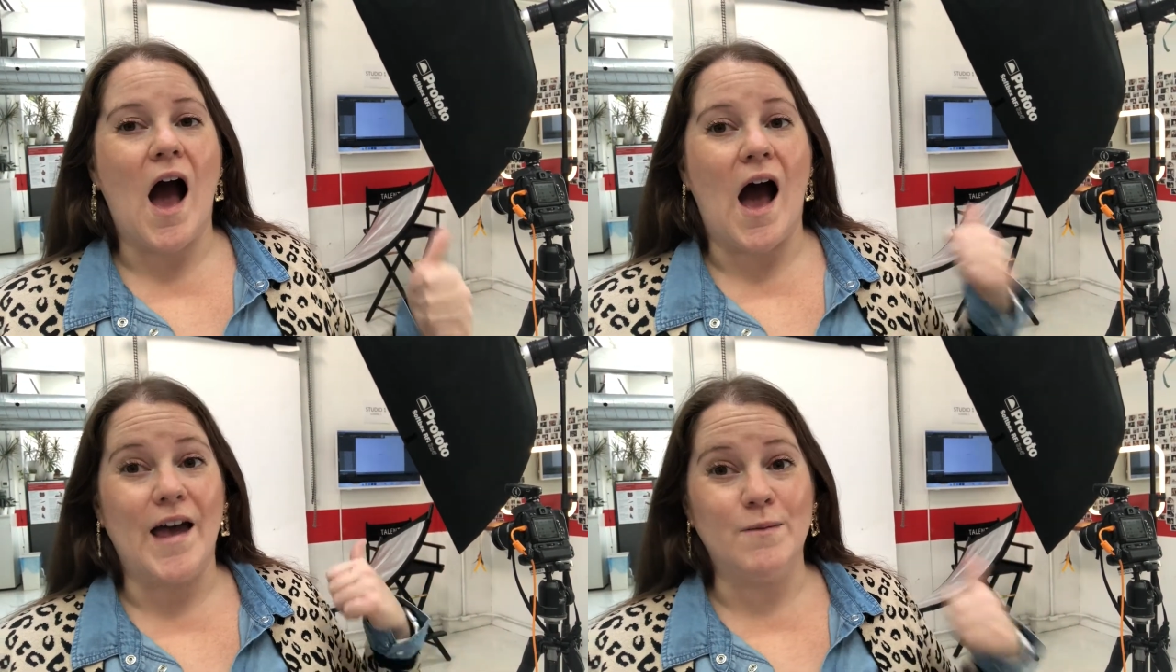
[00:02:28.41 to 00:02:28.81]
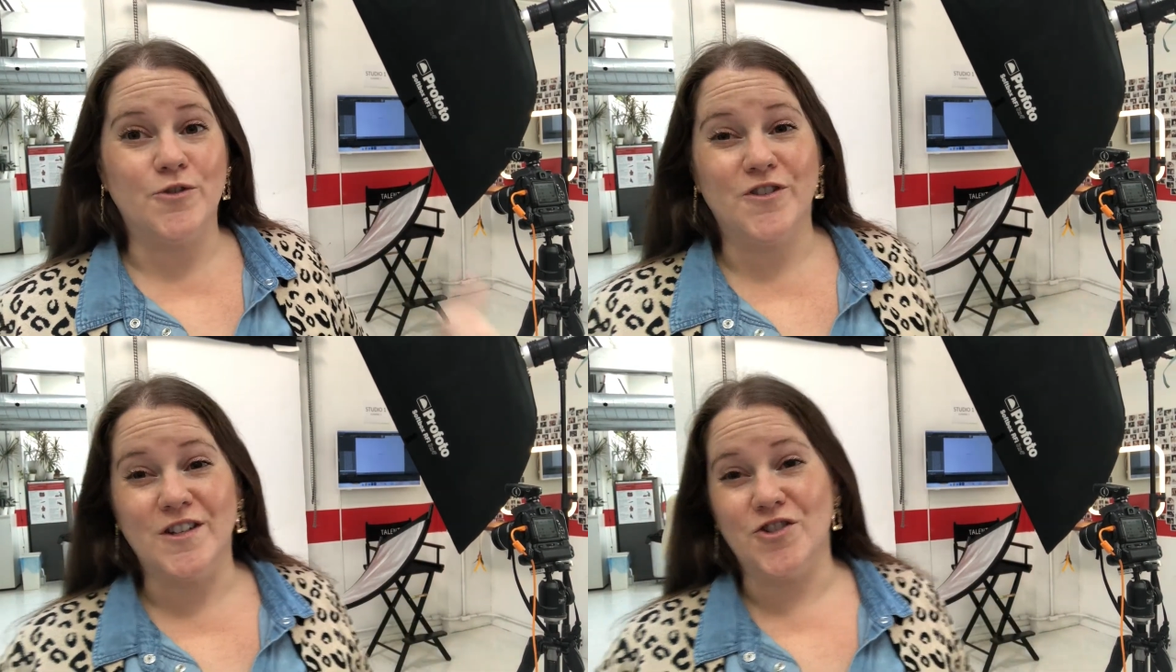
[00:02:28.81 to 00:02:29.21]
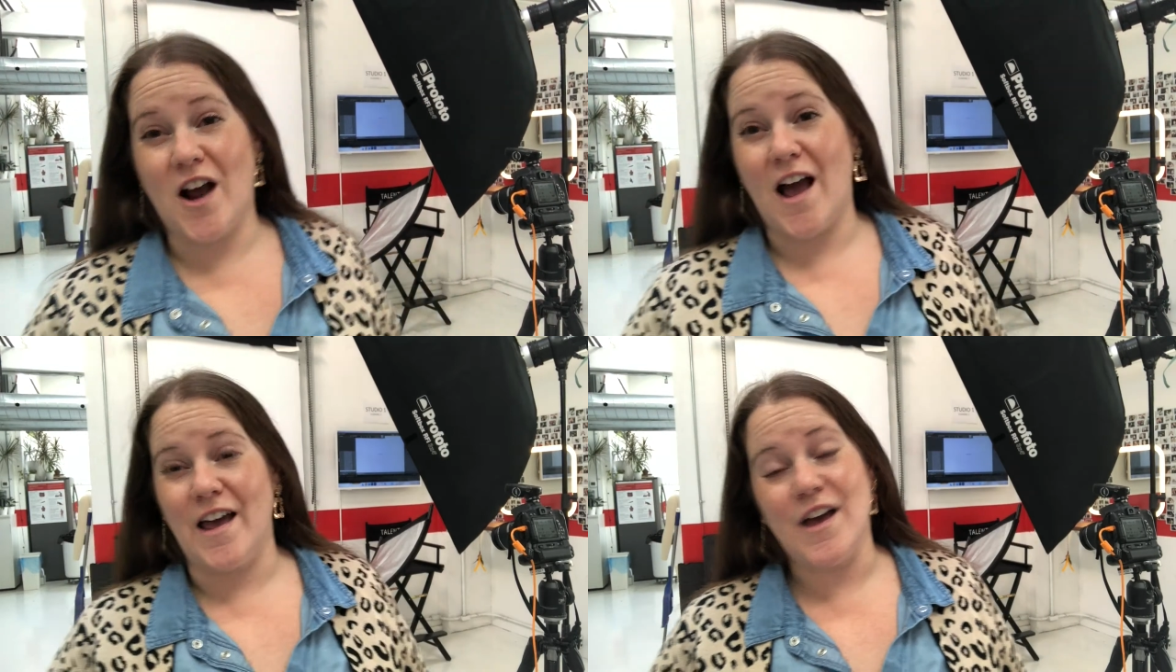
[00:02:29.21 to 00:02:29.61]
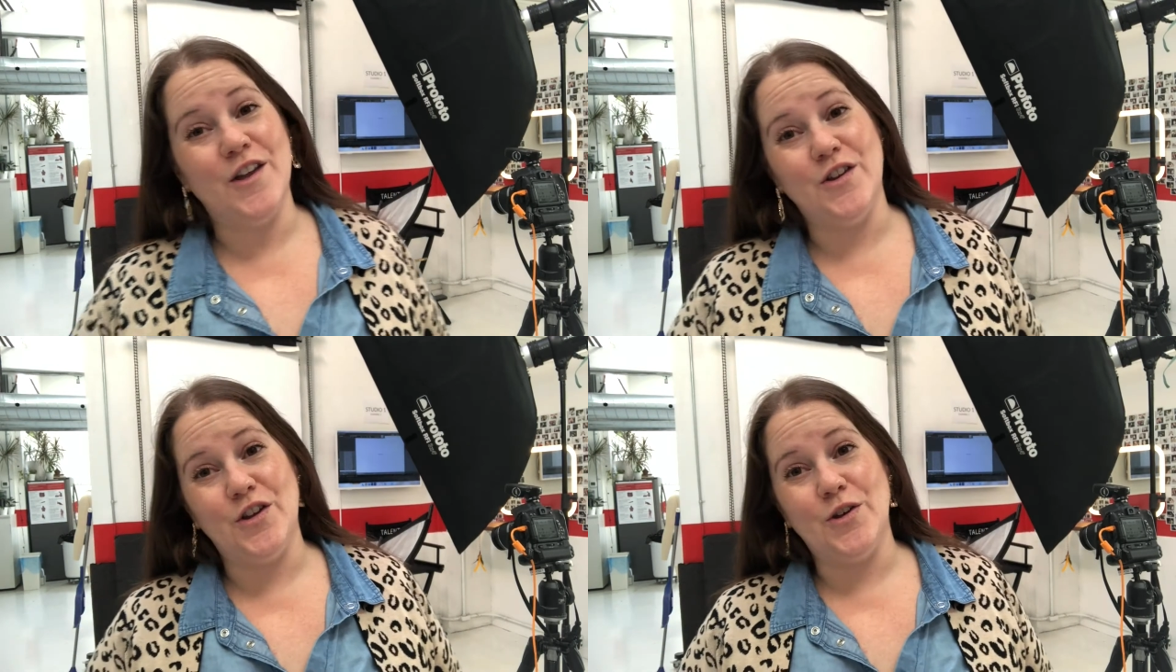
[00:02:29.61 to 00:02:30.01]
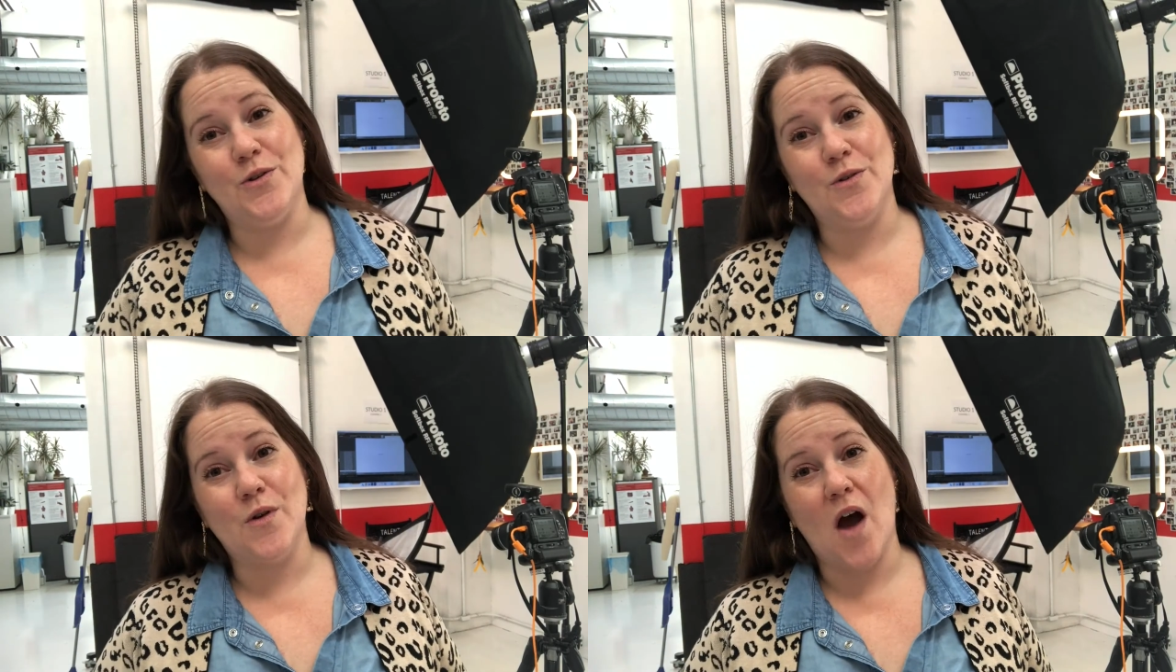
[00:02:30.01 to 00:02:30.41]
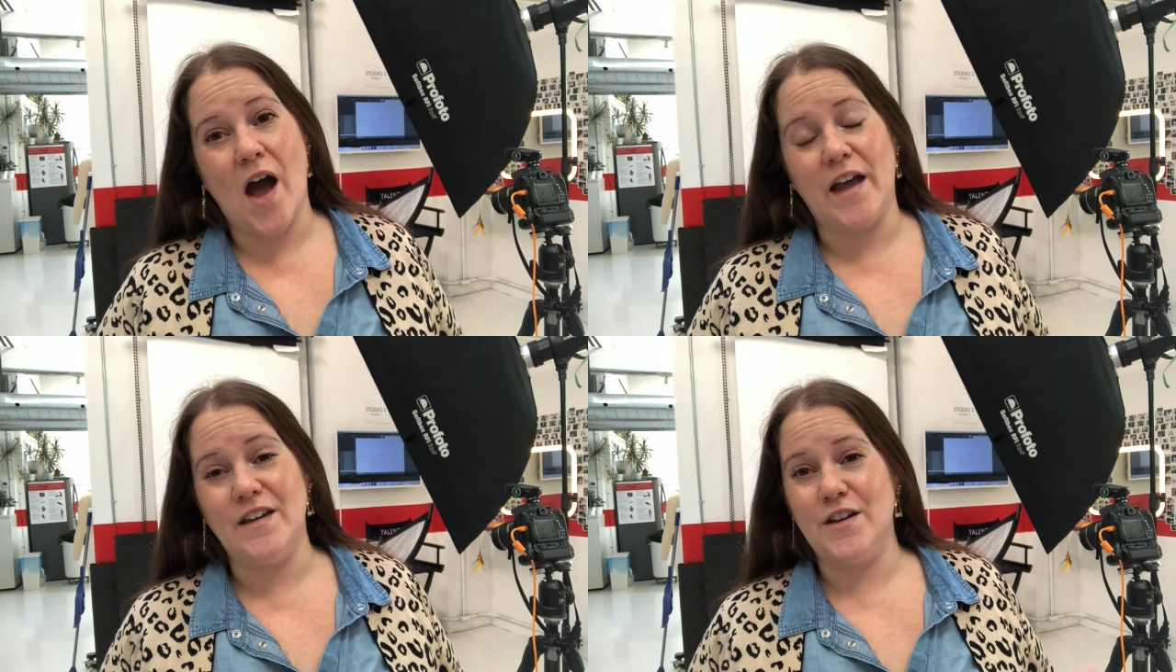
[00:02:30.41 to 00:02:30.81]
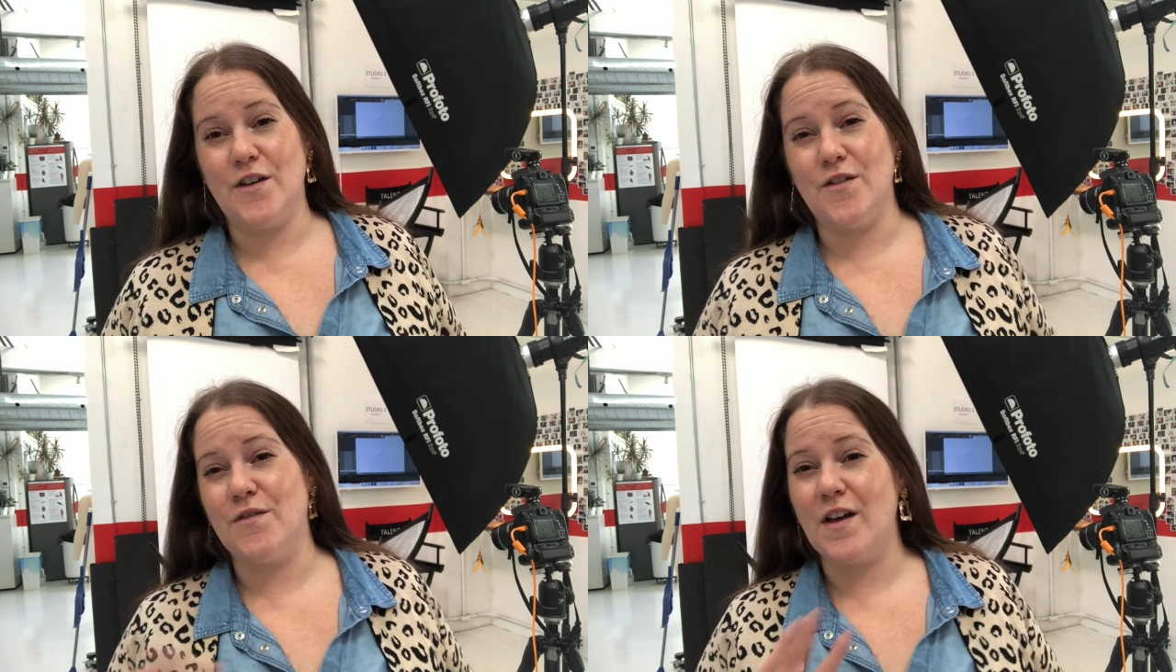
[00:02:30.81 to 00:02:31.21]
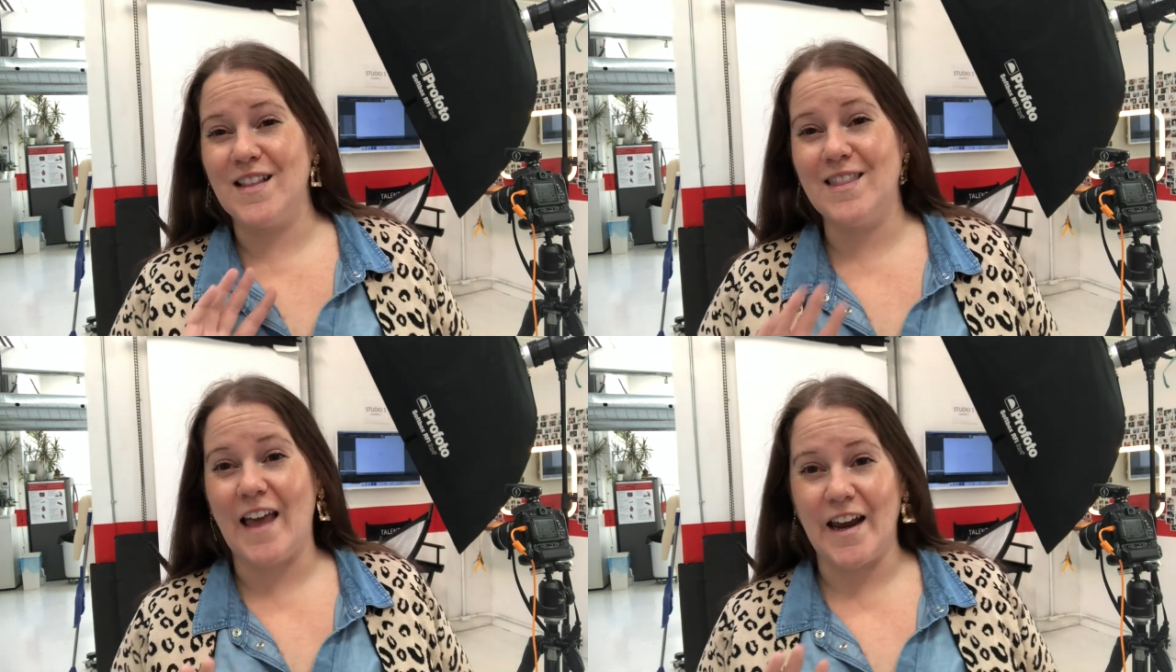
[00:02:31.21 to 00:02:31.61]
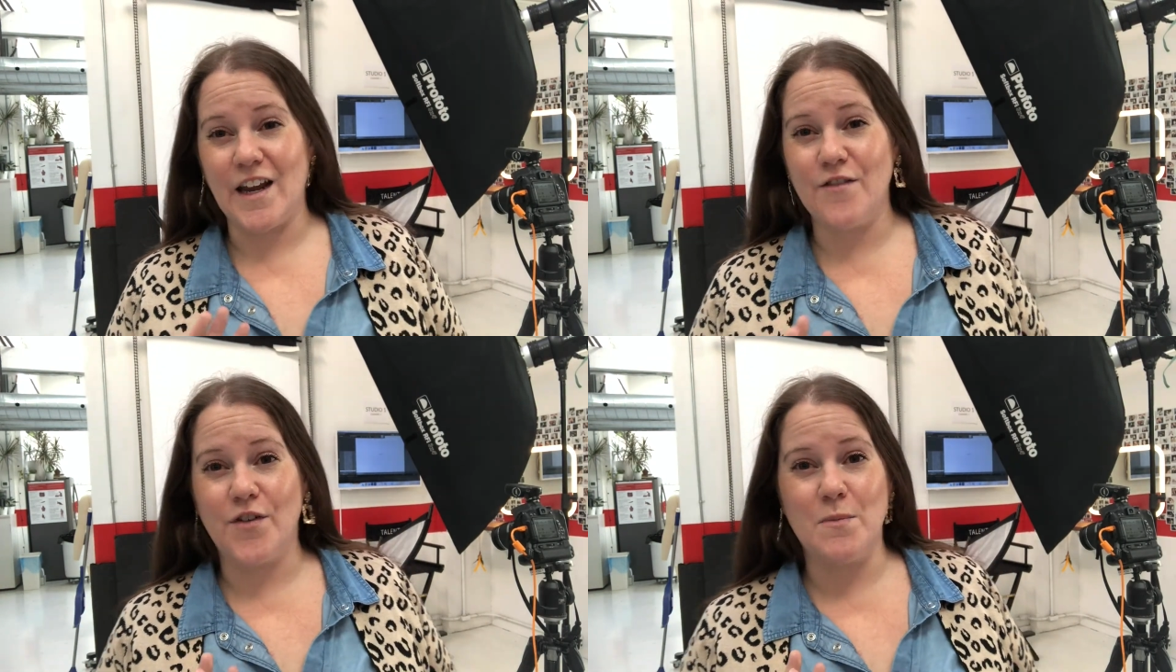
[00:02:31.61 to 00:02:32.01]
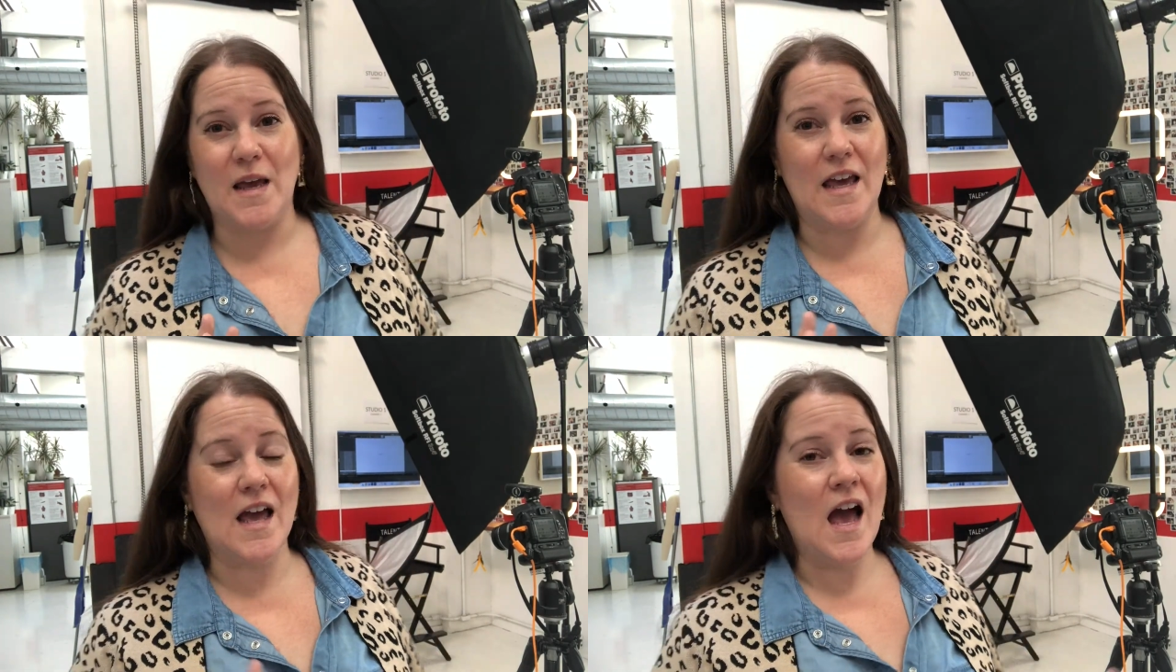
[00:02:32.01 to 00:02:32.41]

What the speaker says: I am going to try a new kind of lighting for me.